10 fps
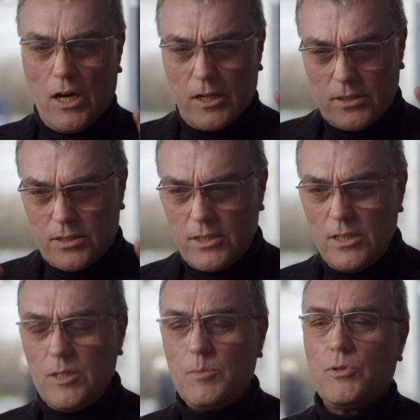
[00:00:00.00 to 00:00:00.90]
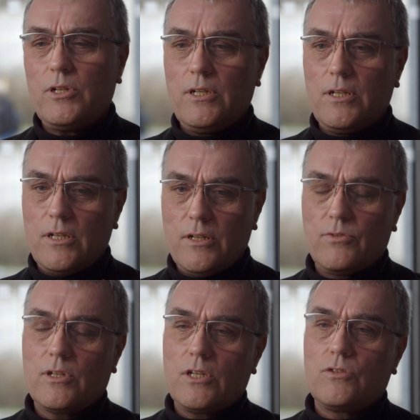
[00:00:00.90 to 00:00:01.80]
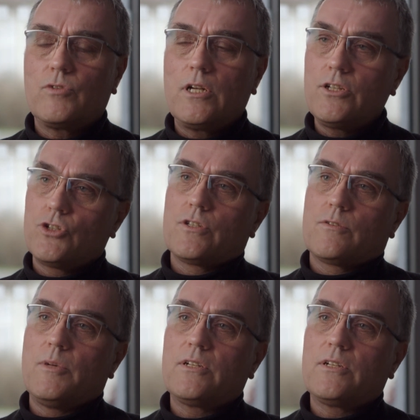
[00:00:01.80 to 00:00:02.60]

are deeply living in religious,